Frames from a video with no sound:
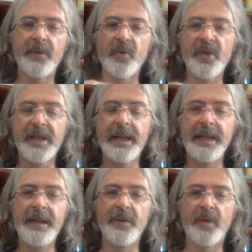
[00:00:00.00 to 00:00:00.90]
or
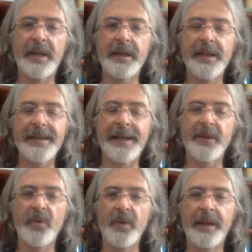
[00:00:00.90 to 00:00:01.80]
seen or
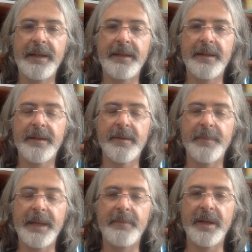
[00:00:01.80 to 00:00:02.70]
understand all there needs to
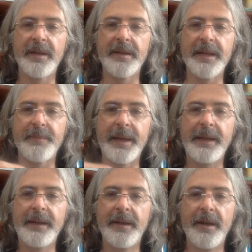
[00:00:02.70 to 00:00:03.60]
be because it's
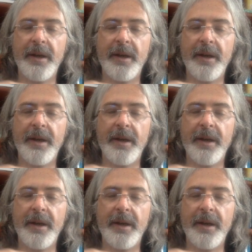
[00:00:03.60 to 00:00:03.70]
been